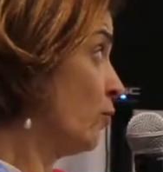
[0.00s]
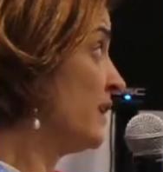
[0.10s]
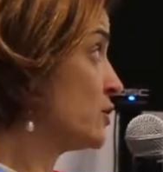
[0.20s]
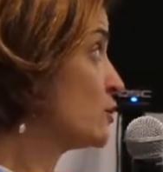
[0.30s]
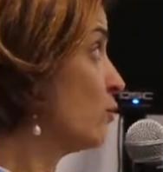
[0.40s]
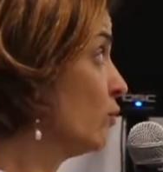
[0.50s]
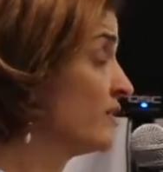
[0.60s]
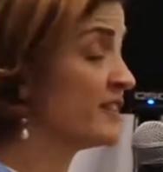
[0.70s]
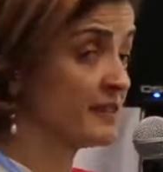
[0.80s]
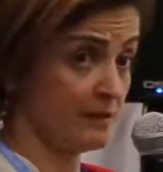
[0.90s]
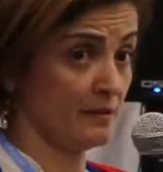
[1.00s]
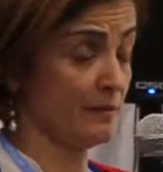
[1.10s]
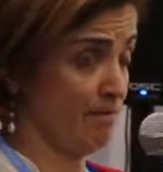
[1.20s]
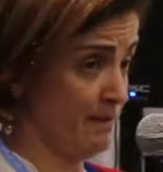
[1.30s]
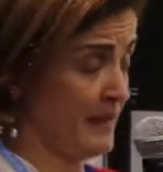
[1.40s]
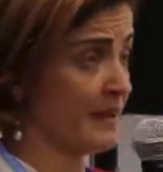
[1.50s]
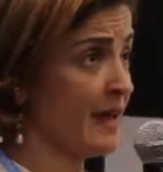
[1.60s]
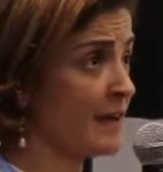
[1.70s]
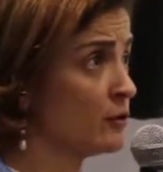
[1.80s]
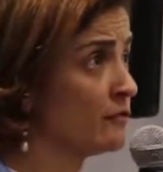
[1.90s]
which would
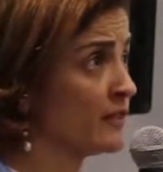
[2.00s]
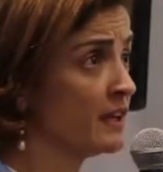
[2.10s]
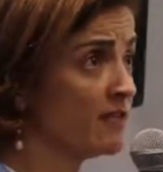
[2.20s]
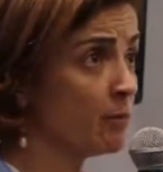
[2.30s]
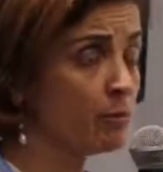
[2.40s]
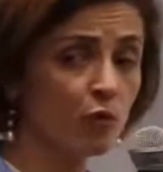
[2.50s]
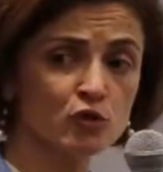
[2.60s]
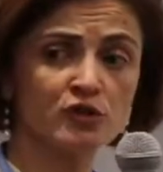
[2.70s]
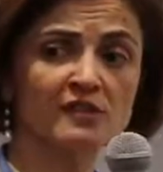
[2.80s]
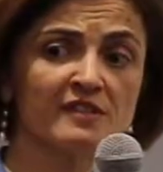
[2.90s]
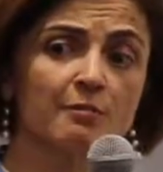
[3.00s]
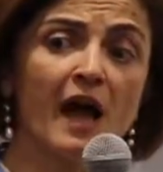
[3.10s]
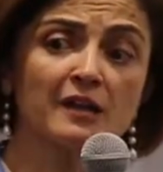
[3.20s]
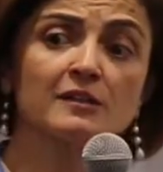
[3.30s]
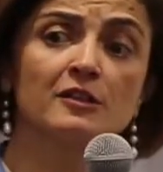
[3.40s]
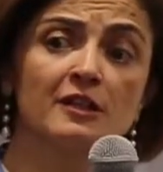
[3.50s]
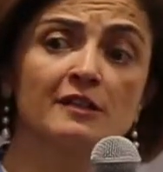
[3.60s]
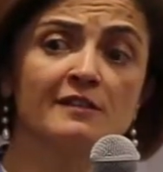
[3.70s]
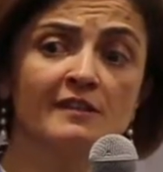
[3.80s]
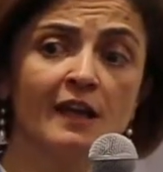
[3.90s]
kind of give a push in smart
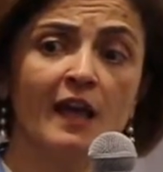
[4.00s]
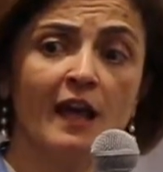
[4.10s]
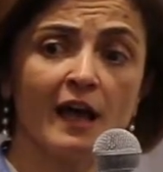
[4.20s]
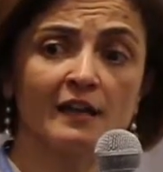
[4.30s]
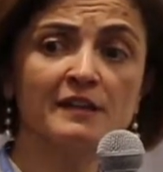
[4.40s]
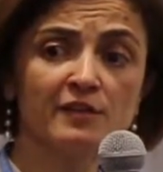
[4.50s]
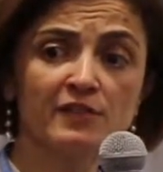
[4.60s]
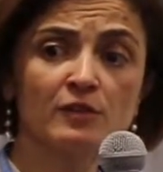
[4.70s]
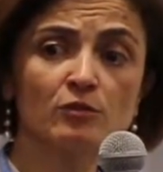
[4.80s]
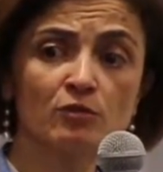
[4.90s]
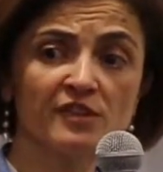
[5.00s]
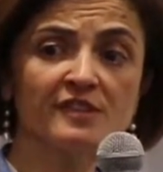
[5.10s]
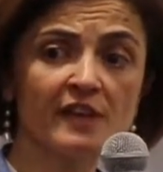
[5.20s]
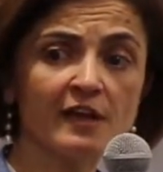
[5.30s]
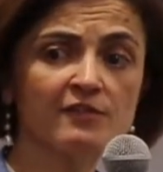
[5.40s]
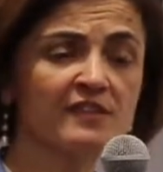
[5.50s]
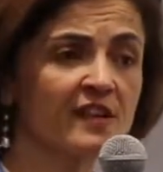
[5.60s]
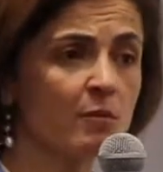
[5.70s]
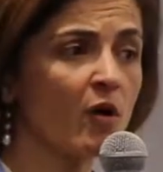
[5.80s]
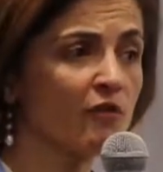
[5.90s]
grids and even to save
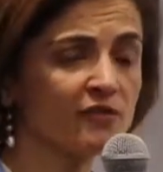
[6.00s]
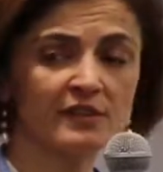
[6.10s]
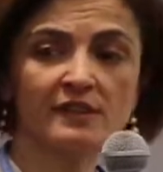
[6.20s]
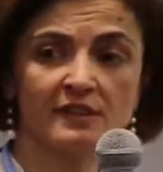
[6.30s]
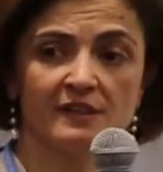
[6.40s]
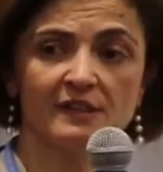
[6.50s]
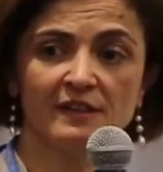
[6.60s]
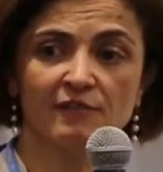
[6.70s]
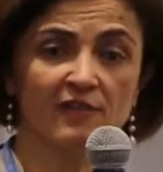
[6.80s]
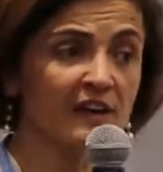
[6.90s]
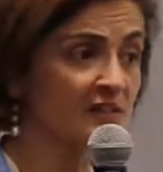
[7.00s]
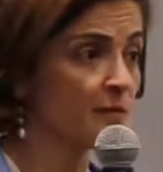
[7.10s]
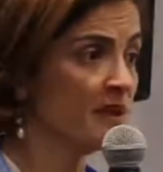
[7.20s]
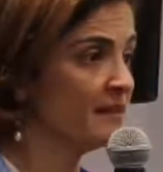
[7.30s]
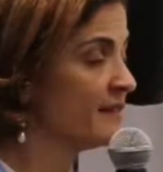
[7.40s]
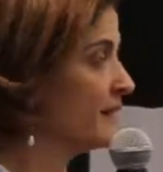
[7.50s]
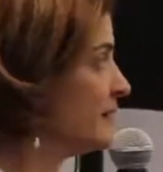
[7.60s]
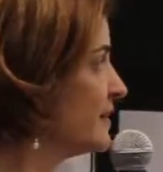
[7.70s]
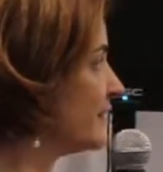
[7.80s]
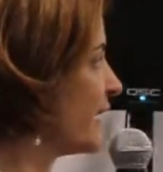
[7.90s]
some of the investments
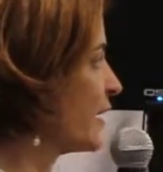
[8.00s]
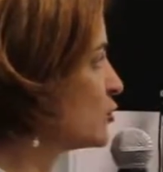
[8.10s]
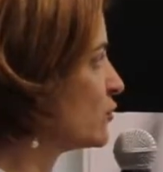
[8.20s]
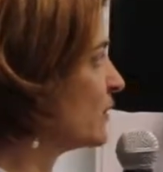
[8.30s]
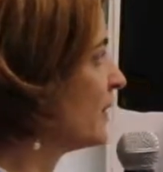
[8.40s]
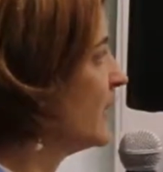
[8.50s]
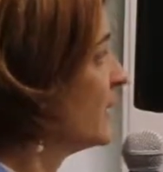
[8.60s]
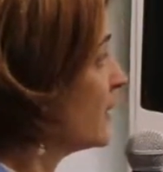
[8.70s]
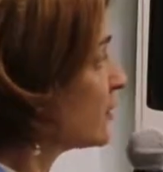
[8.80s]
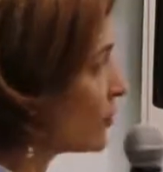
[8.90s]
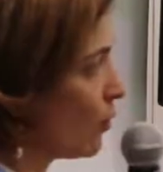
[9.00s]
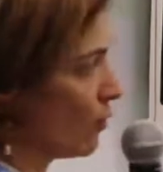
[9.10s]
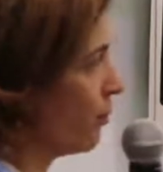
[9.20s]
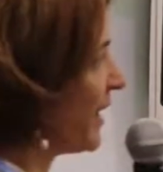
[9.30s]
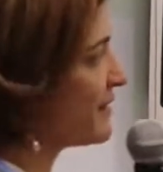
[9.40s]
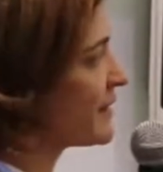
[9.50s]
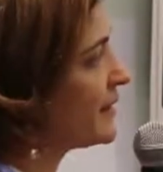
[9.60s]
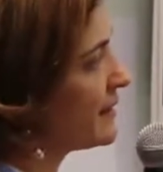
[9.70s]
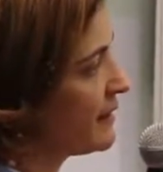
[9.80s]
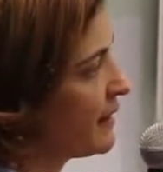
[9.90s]
in the sector. So
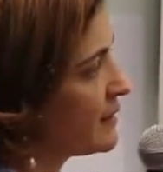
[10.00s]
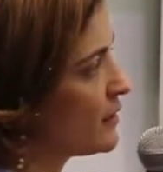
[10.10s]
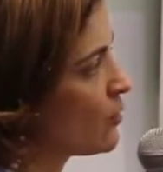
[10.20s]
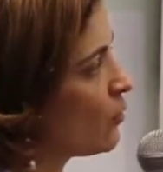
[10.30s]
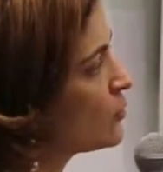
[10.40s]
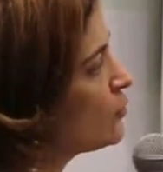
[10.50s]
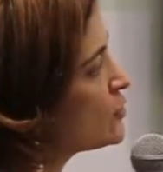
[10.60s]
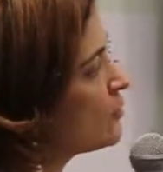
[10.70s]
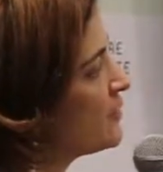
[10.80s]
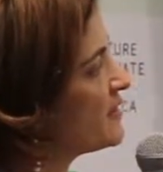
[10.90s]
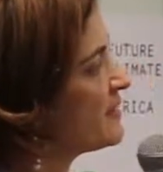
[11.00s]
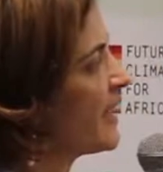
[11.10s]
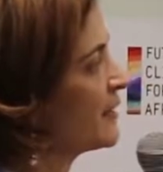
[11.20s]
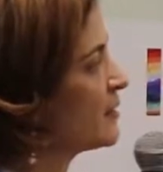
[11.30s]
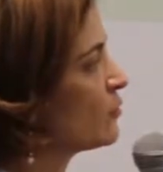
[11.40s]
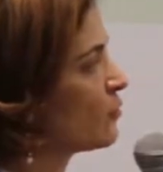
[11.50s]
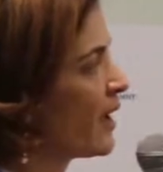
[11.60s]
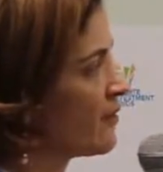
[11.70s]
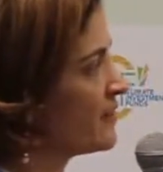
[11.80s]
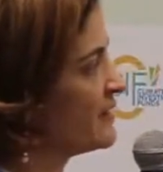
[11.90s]
basically the conclusion is that to
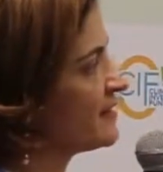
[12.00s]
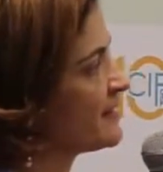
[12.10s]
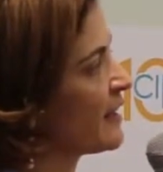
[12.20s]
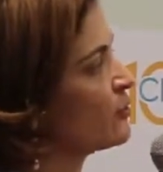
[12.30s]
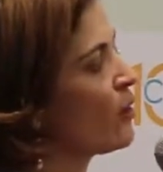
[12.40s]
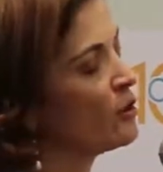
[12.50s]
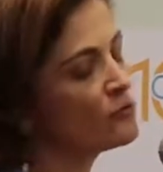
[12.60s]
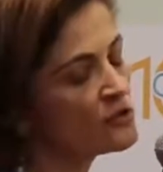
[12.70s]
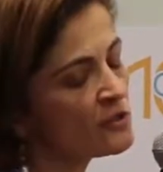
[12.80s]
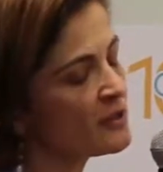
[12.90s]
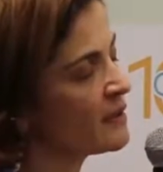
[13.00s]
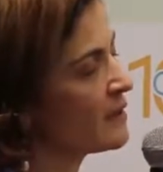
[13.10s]
have this technological